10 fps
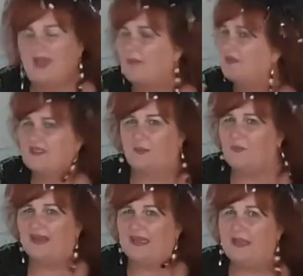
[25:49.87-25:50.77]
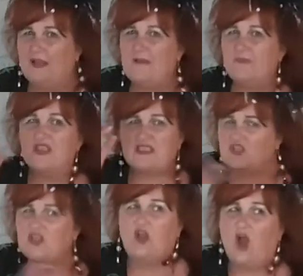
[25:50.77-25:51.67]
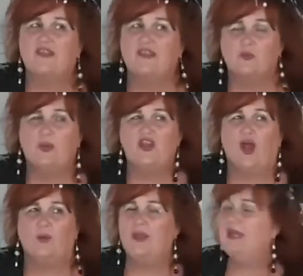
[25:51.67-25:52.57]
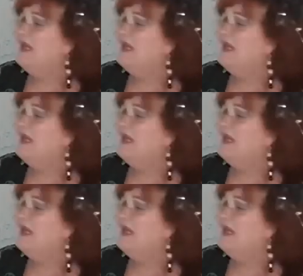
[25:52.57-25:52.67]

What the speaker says: Come on, somebody. This is the God that we know.